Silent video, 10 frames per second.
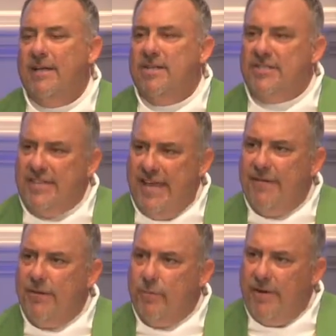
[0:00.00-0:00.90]

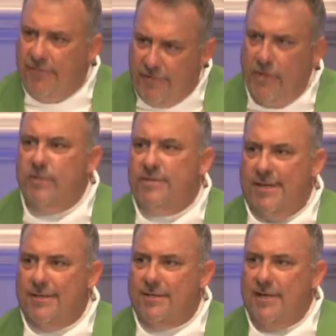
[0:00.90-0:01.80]
Stephen
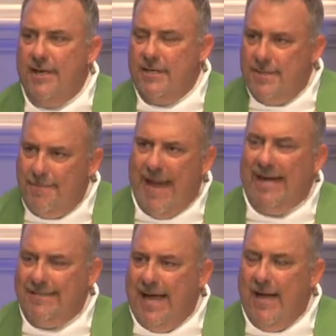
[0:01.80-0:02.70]
refuses to
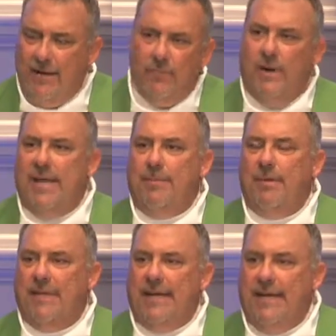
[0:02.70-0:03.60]
back down in what he
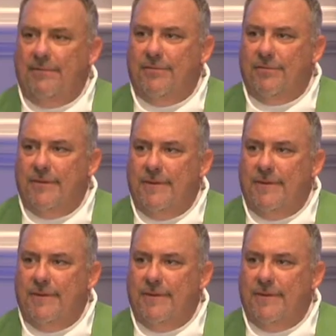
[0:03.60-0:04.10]
believes.